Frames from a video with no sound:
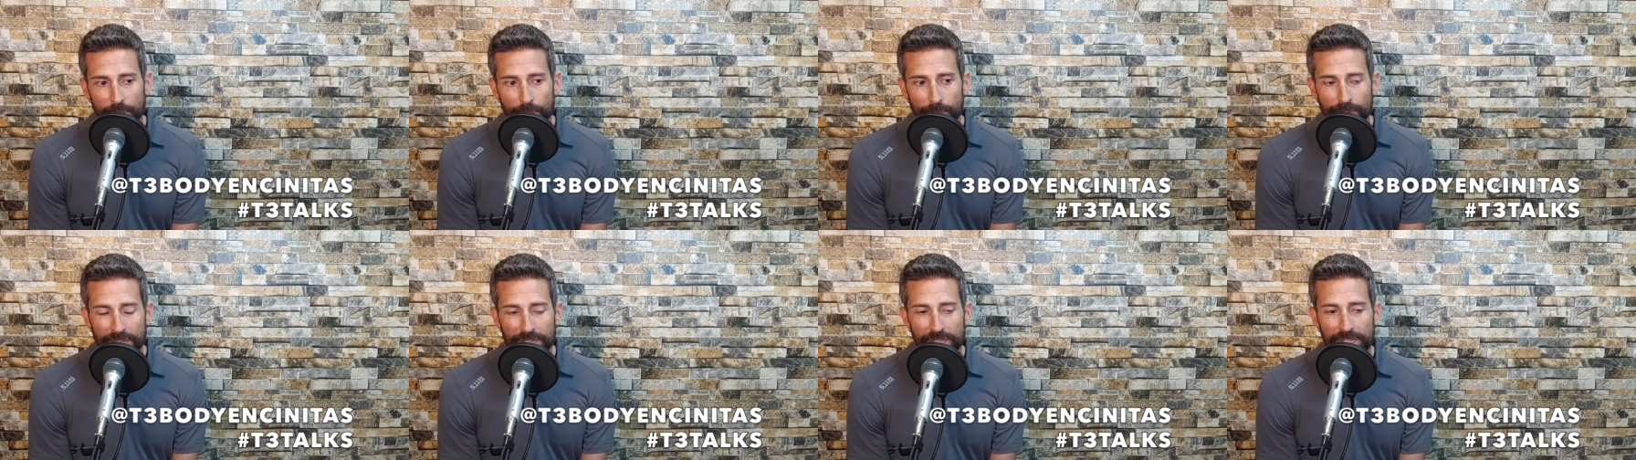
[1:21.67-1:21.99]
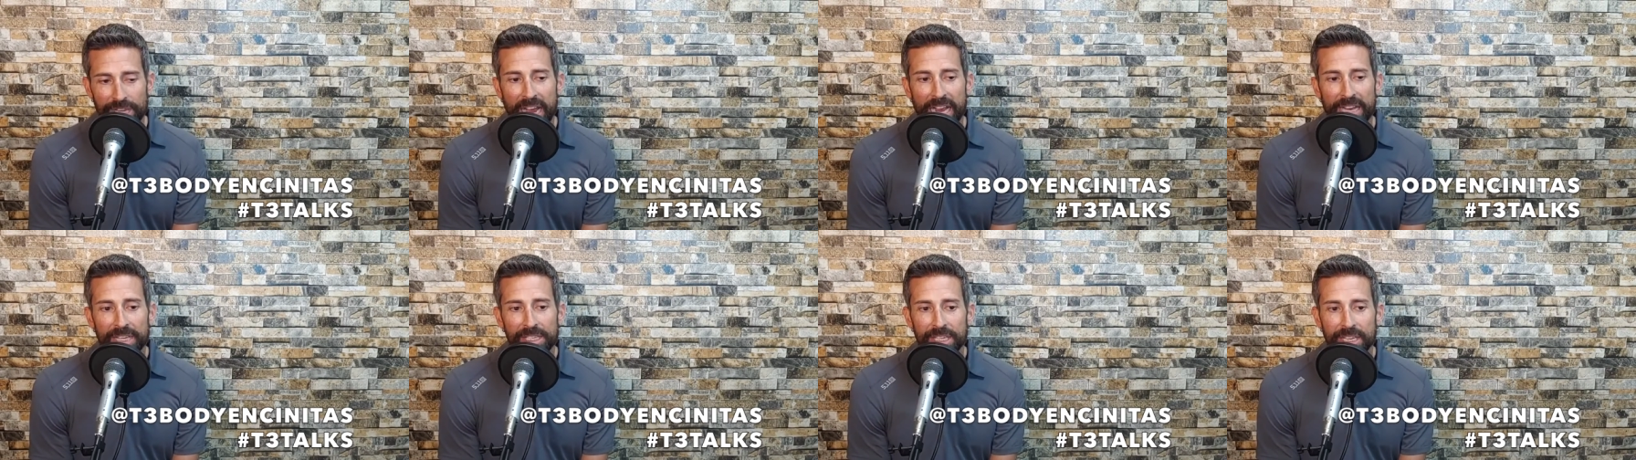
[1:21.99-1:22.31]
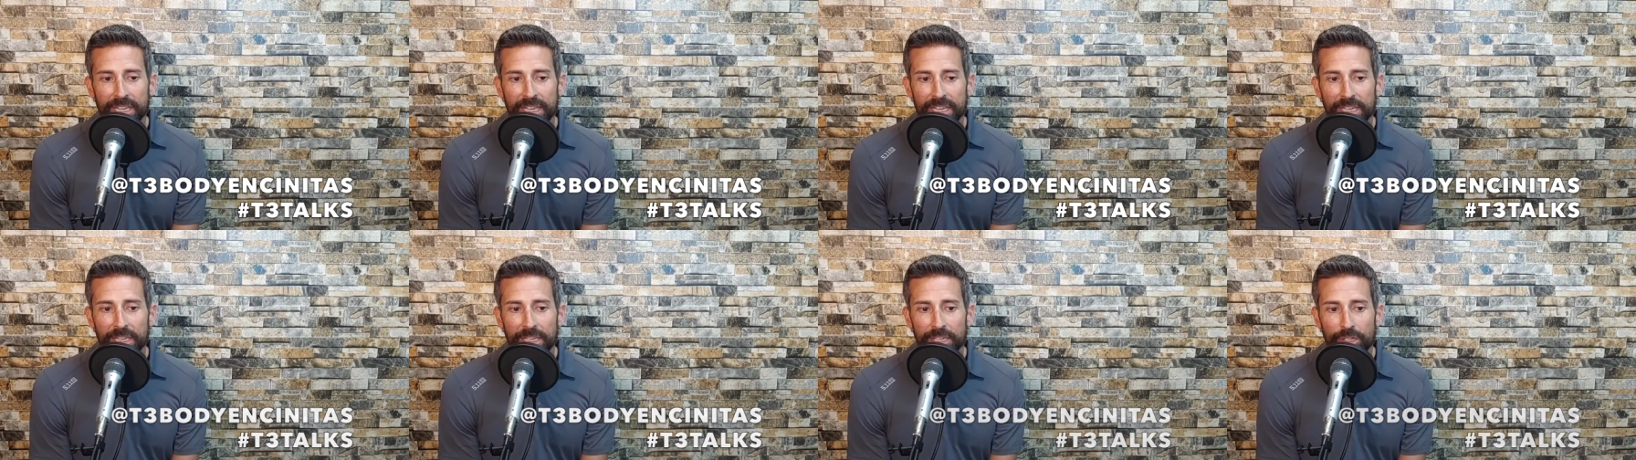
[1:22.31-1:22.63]
Besides
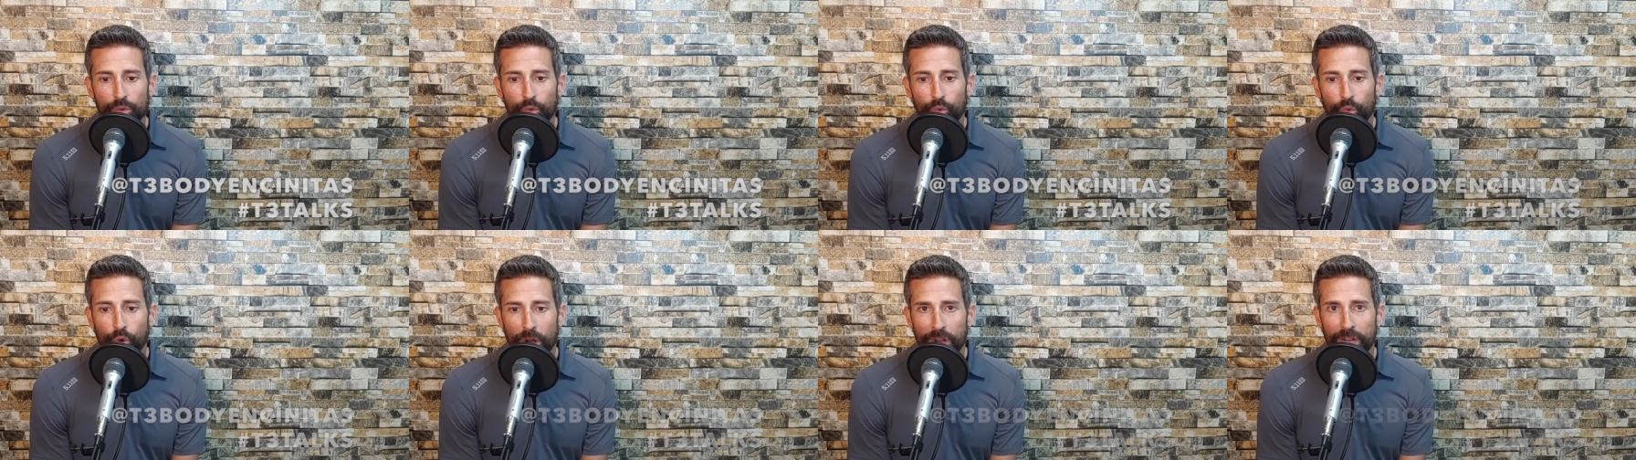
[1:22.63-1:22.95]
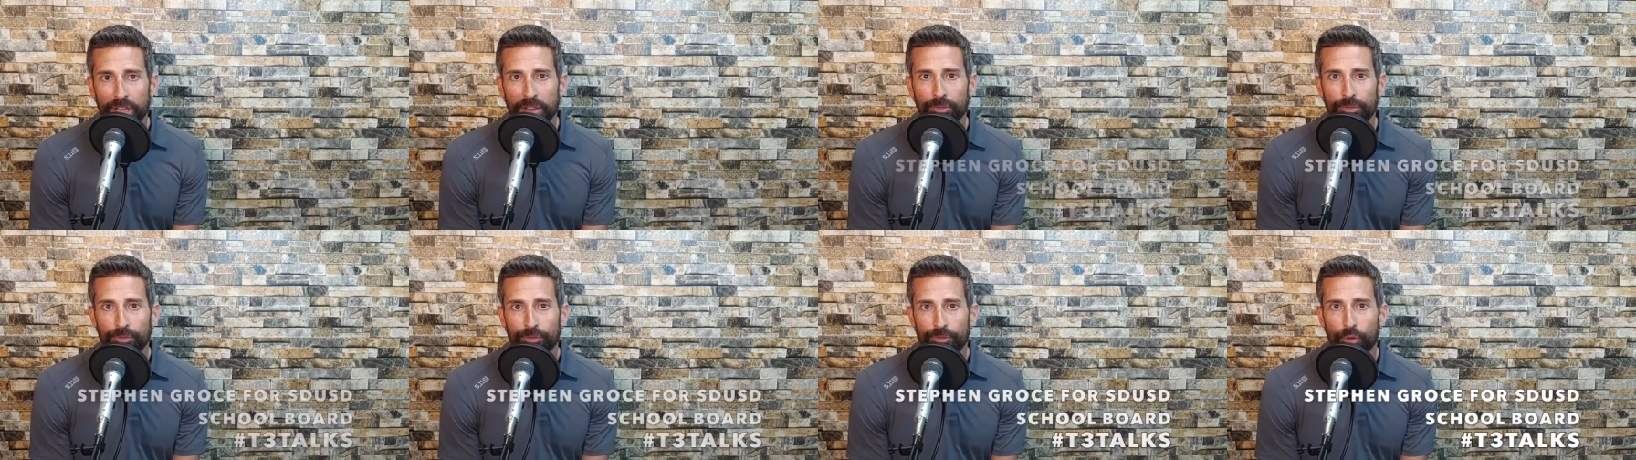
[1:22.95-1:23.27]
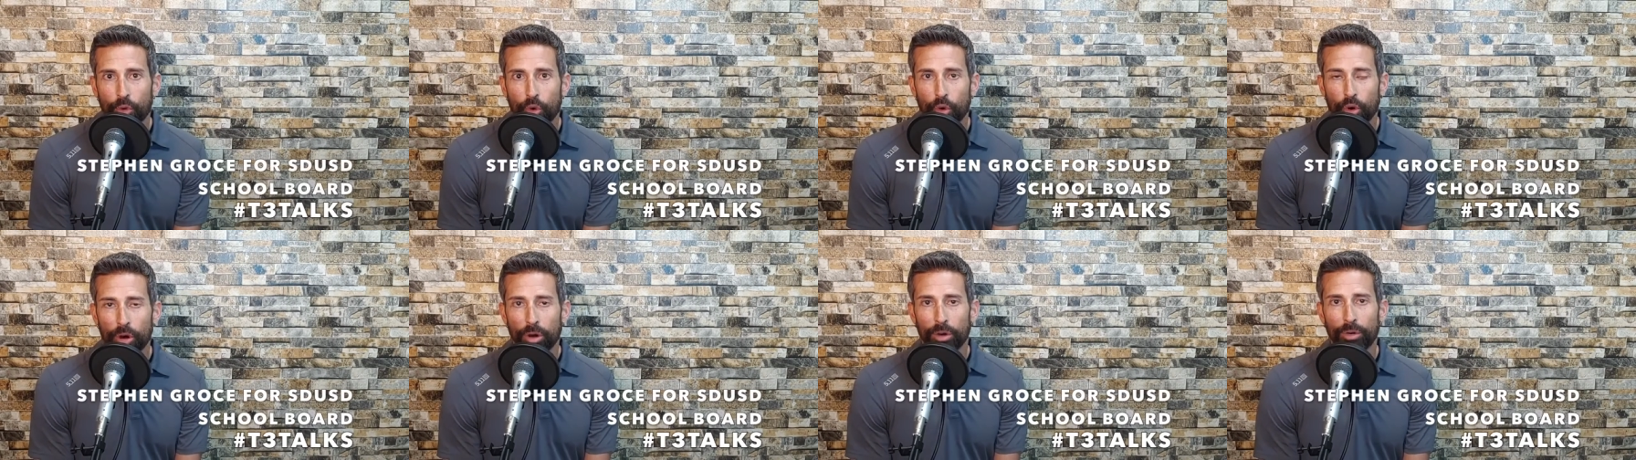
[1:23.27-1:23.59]
he's running
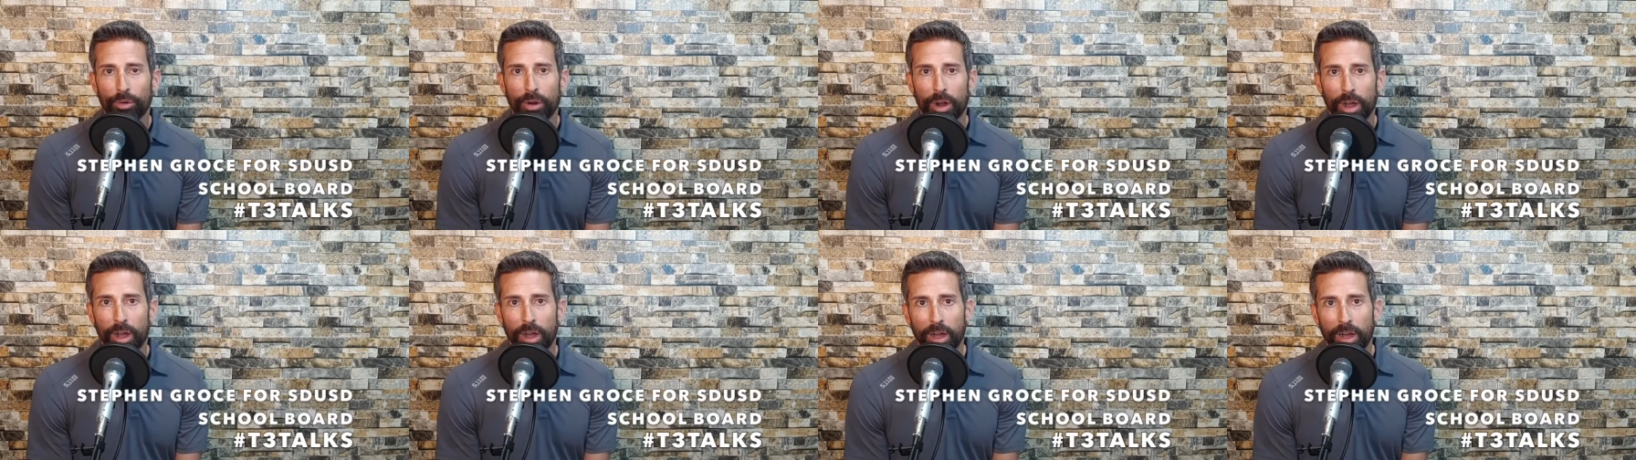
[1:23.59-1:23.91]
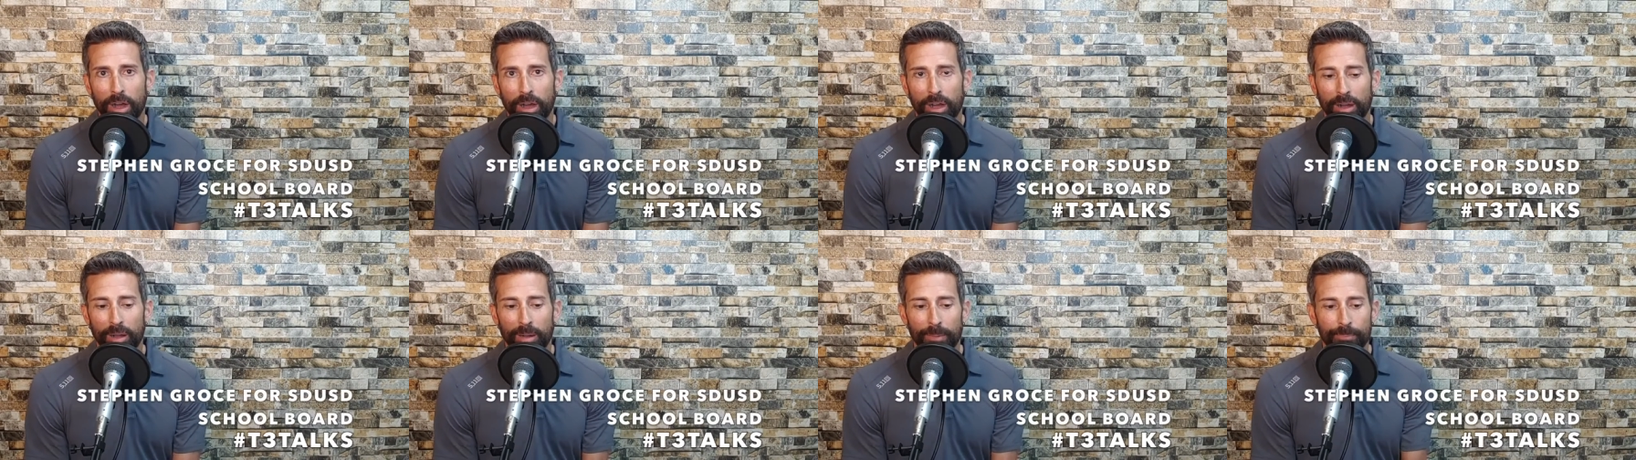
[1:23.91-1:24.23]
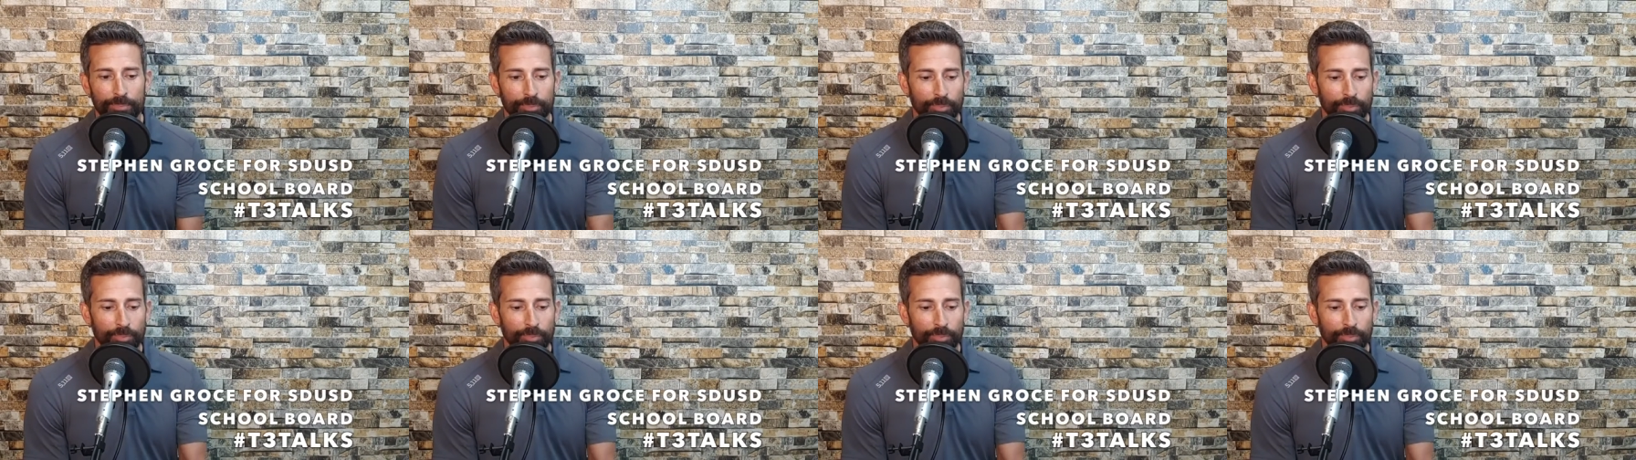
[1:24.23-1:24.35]
for uh,